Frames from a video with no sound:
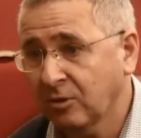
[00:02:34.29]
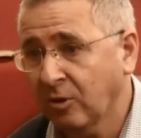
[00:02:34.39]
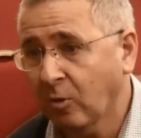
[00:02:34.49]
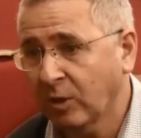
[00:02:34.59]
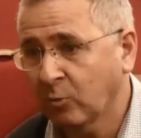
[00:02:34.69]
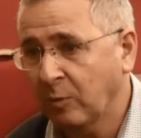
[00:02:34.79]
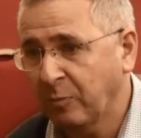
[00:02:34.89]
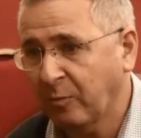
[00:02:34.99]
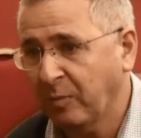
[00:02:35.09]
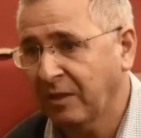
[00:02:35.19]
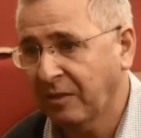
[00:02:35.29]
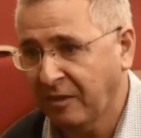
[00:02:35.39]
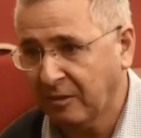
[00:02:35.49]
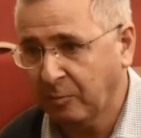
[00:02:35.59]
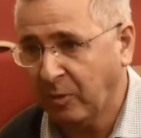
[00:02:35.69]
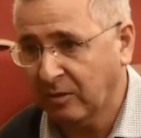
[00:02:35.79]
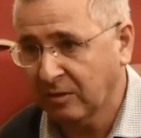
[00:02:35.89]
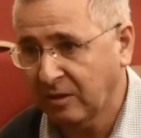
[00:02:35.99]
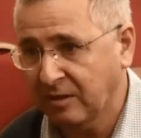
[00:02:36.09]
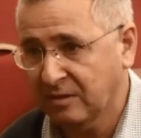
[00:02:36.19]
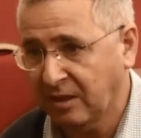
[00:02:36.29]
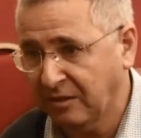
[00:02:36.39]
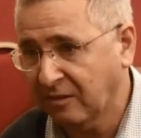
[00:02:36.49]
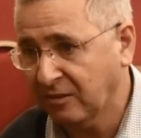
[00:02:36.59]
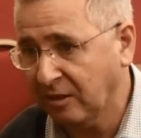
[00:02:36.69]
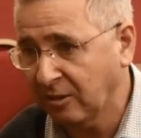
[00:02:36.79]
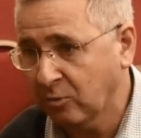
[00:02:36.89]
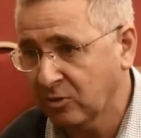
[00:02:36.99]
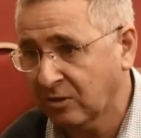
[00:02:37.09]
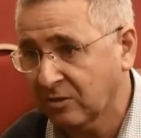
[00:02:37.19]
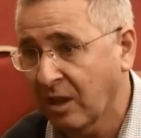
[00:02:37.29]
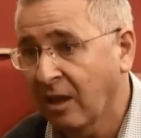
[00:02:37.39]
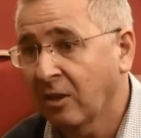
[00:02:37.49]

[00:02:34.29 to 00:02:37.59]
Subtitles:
you know, it will permit third parties, internal users,